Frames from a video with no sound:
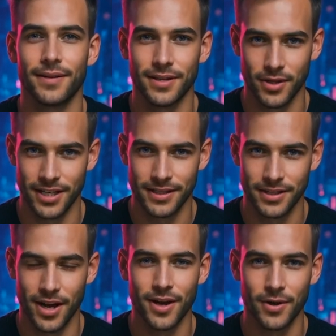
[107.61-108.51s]
You can
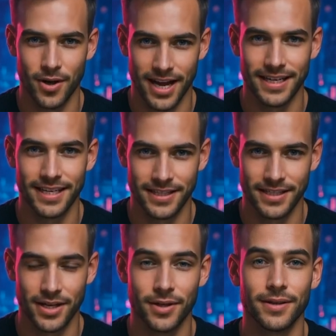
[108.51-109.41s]
toggle access,
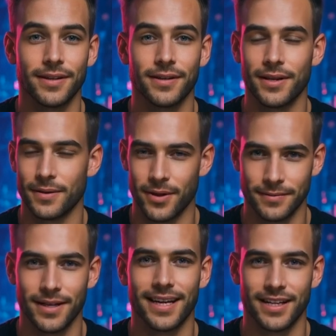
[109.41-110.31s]
sure, but
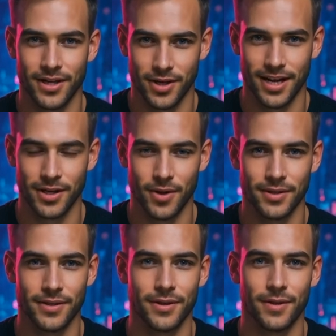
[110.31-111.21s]
make sure it
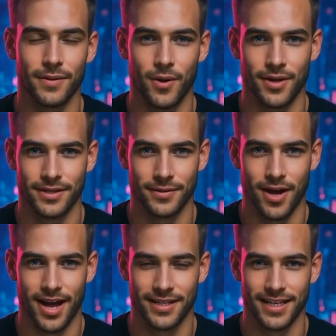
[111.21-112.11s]
goes through the blessed
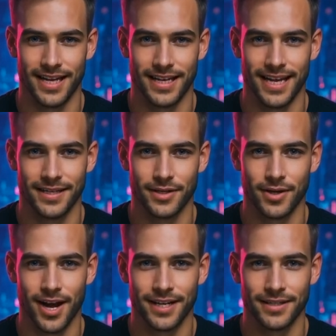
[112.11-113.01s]
proxy and
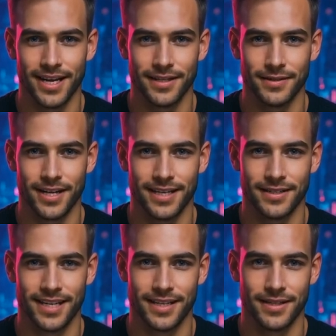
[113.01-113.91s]
trust that
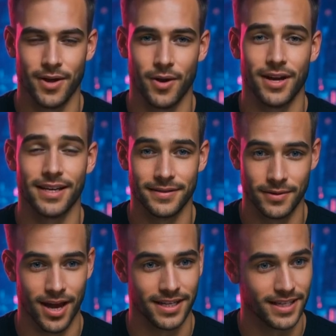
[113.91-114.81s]
fancy Codex
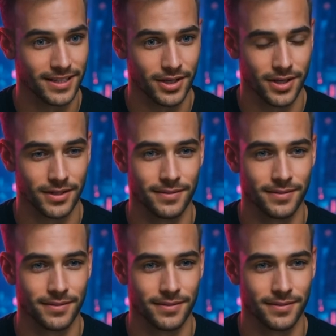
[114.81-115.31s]
proxy cert.